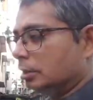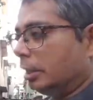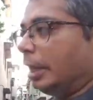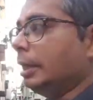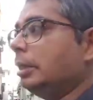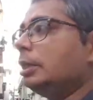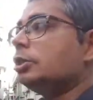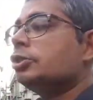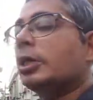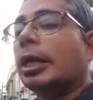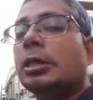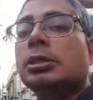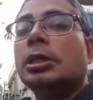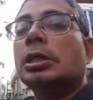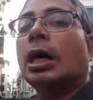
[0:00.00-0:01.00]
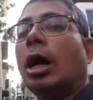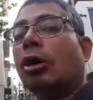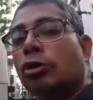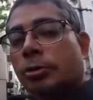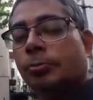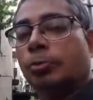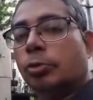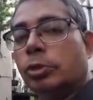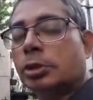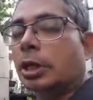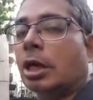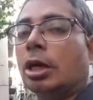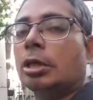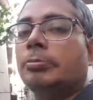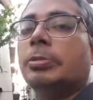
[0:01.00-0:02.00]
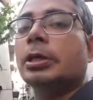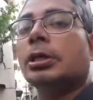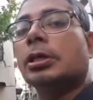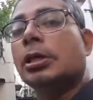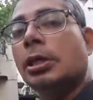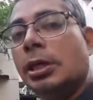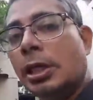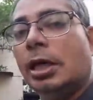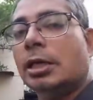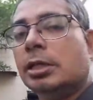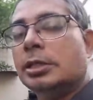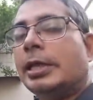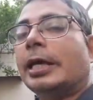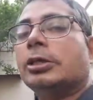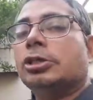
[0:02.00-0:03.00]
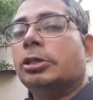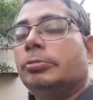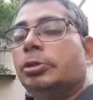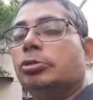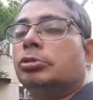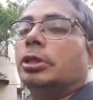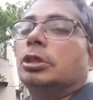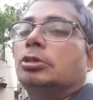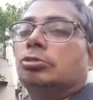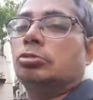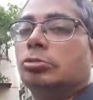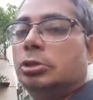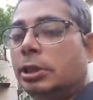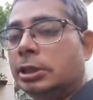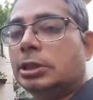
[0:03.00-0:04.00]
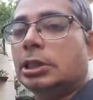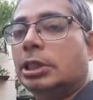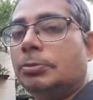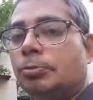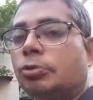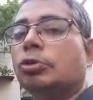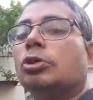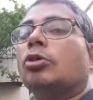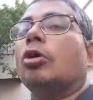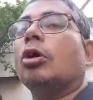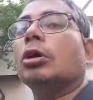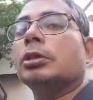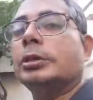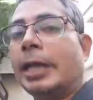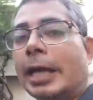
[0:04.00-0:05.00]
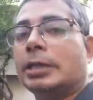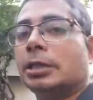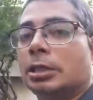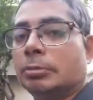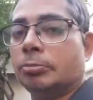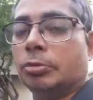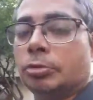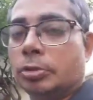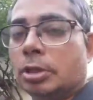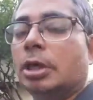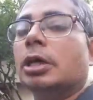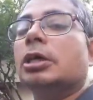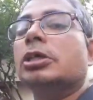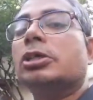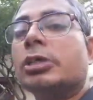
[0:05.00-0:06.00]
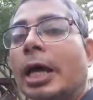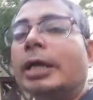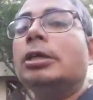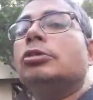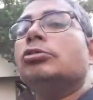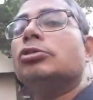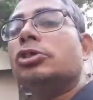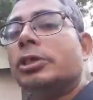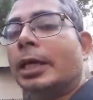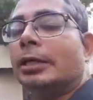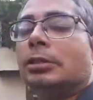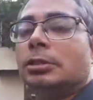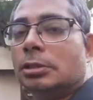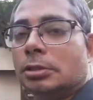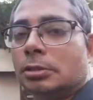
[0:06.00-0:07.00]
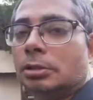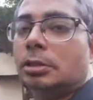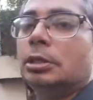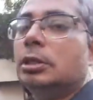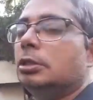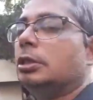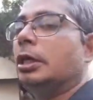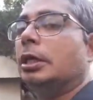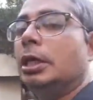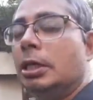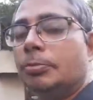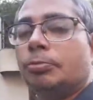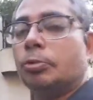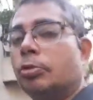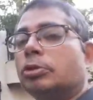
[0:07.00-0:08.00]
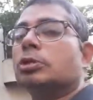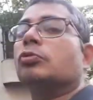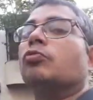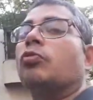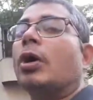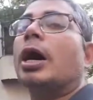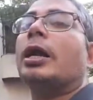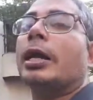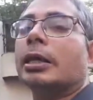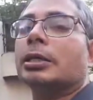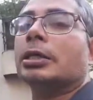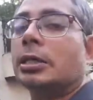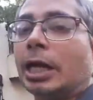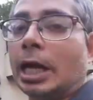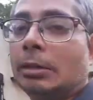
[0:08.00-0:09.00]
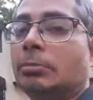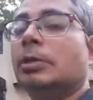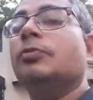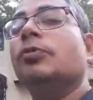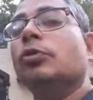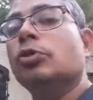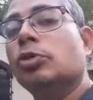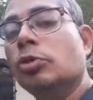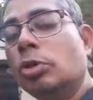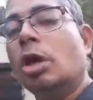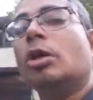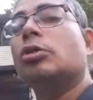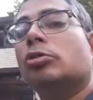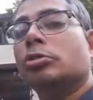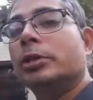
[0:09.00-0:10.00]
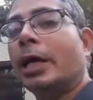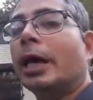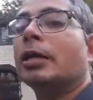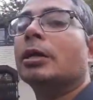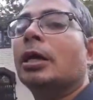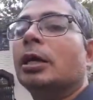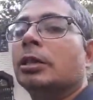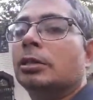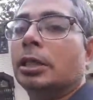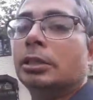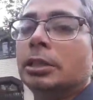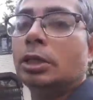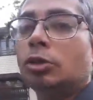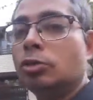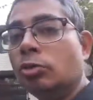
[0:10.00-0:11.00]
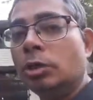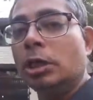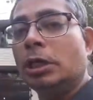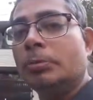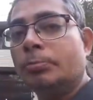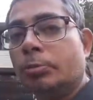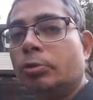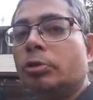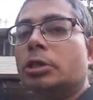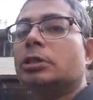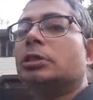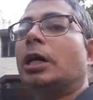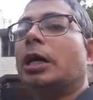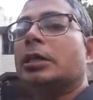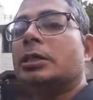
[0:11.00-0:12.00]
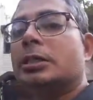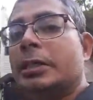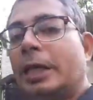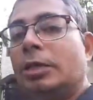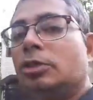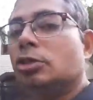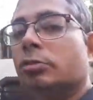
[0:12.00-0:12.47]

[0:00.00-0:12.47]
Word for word: any change in output cannot be clearly attributed to this input or that input. Try to change the inputs one at a time. If you do not do that, then the two inputs are said